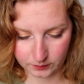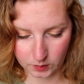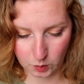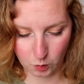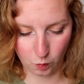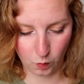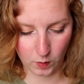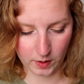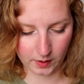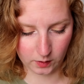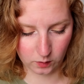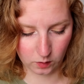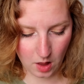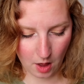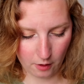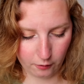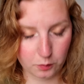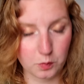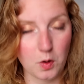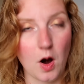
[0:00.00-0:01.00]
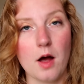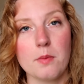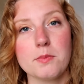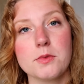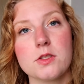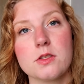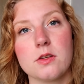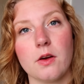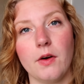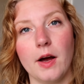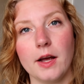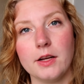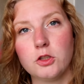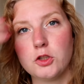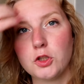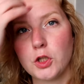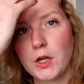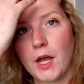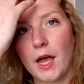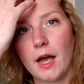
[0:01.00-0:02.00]
wheel of prompts, so I
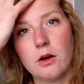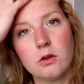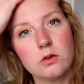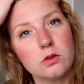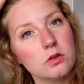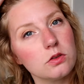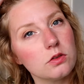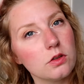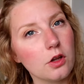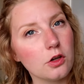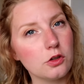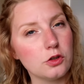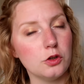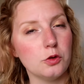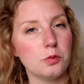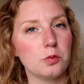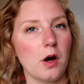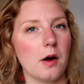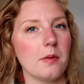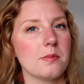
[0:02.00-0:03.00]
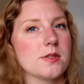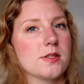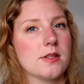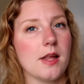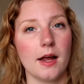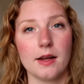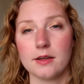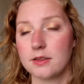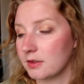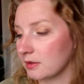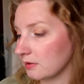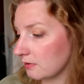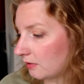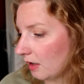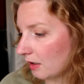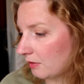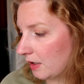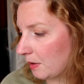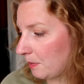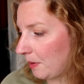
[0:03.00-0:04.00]
took out the 2 prompts that
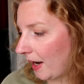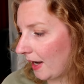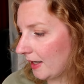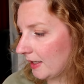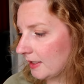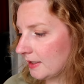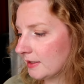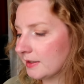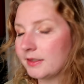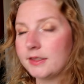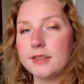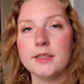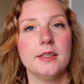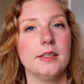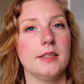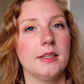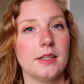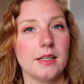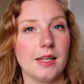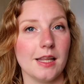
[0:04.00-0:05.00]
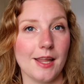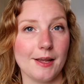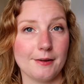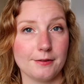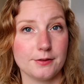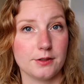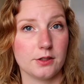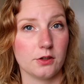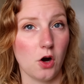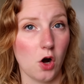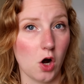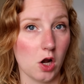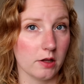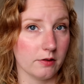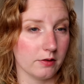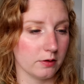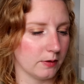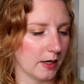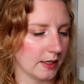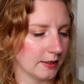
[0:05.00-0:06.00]
I hit pan in, left all of
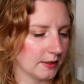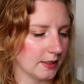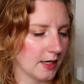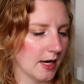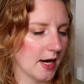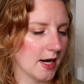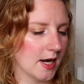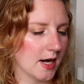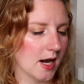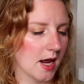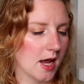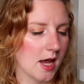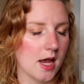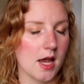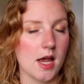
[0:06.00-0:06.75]
the rest in.